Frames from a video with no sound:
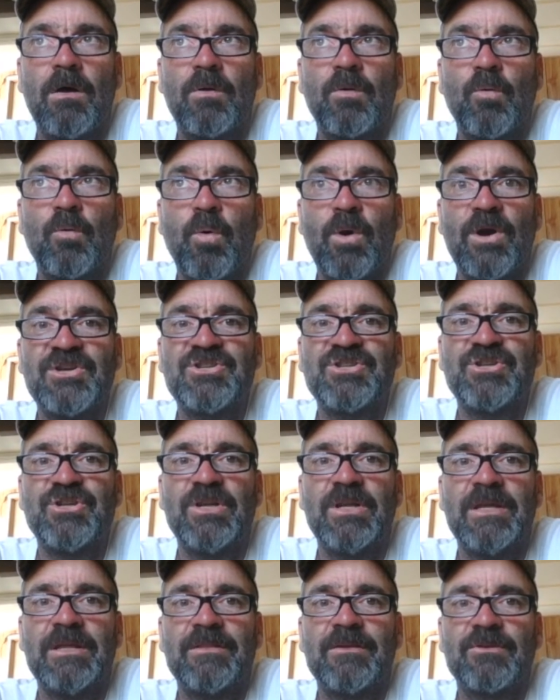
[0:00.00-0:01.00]

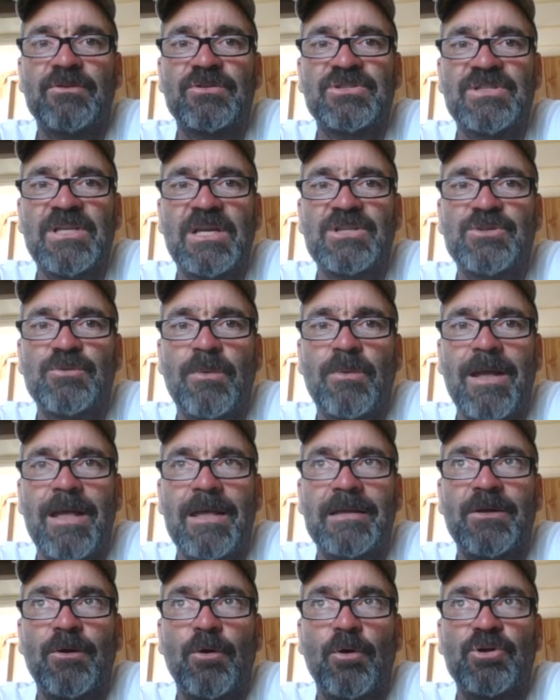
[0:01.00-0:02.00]
questioning their
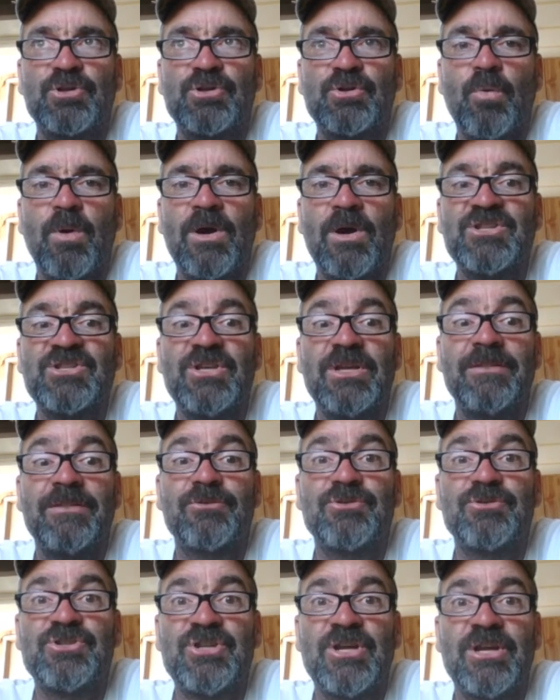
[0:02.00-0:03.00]
sexuality or questioning
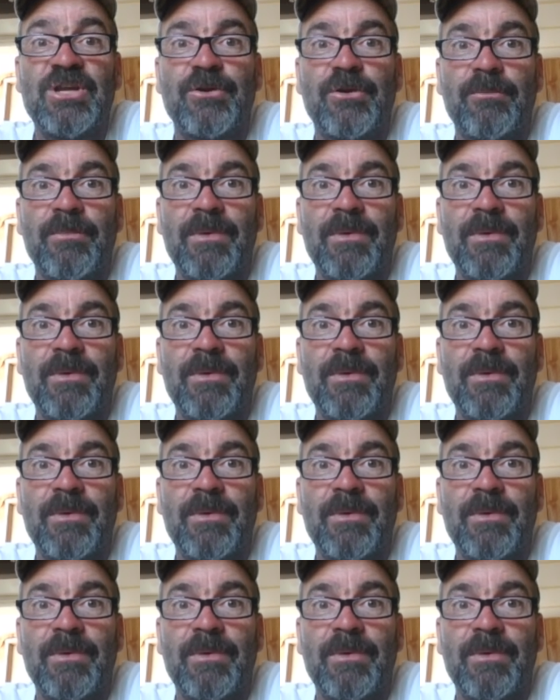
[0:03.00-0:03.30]
their gender.